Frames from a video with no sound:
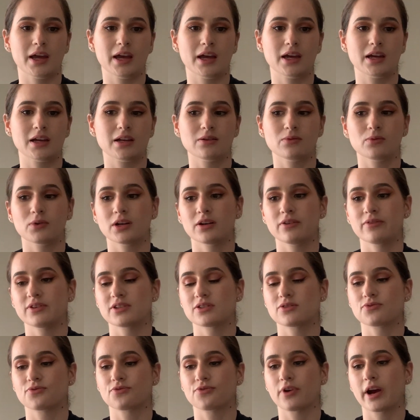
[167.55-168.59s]
and one of
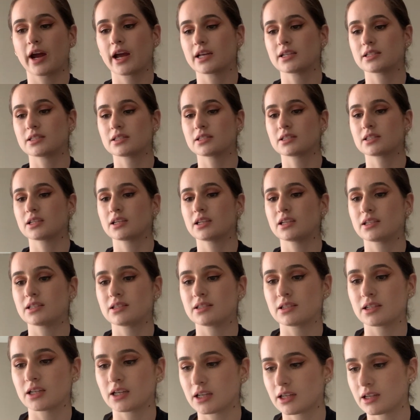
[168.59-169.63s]
his friends
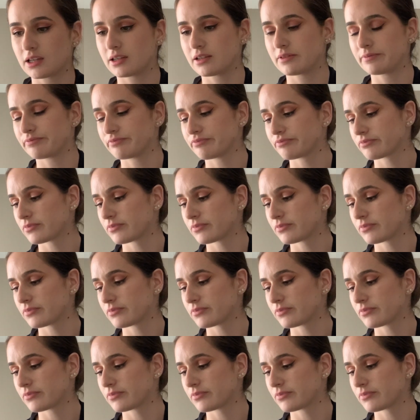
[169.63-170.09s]
in the